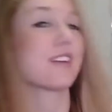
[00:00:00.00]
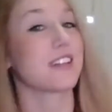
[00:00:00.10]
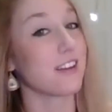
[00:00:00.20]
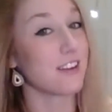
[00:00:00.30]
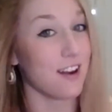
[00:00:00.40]

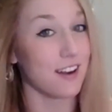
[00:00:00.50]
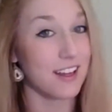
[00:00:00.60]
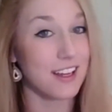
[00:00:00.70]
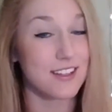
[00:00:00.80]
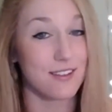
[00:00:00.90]
Dale
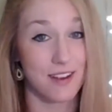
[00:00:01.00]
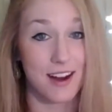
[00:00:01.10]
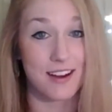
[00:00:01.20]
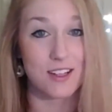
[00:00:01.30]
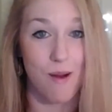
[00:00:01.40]
Carnegie is a
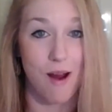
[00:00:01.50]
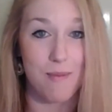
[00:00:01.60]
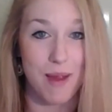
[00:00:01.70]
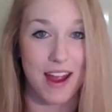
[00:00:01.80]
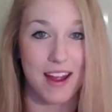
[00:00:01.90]
very
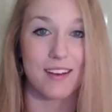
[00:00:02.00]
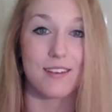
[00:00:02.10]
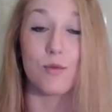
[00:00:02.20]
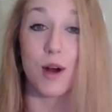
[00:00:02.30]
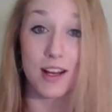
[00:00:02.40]
smart
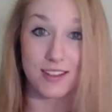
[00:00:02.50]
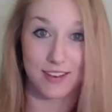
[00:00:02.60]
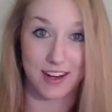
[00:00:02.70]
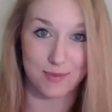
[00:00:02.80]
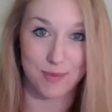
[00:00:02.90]
man, was a
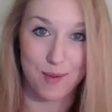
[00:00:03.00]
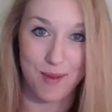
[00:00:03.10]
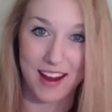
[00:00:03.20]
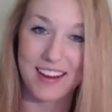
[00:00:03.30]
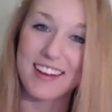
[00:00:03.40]
very smart
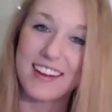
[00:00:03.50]
man.